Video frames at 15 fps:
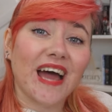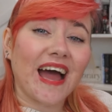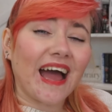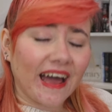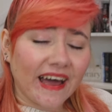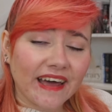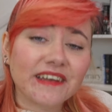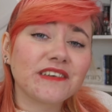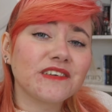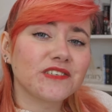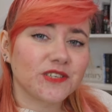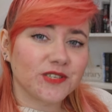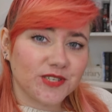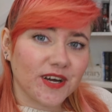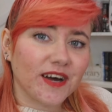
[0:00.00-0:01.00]

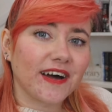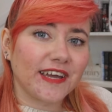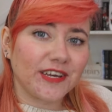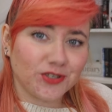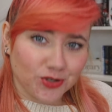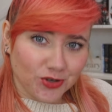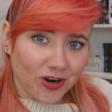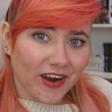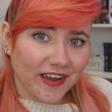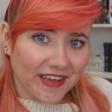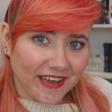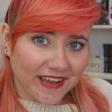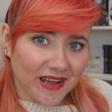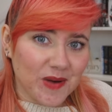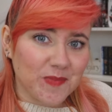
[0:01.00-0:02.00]
and Die
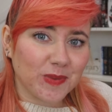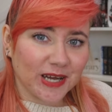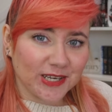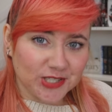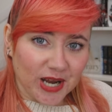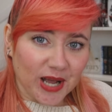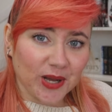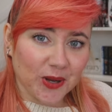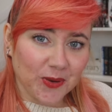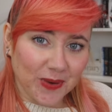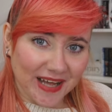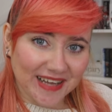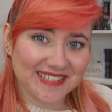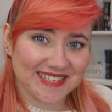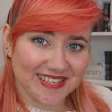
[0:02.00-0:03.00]
Trying by Django
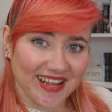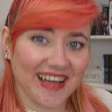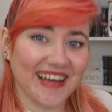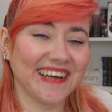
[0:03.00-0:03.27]
Wexler.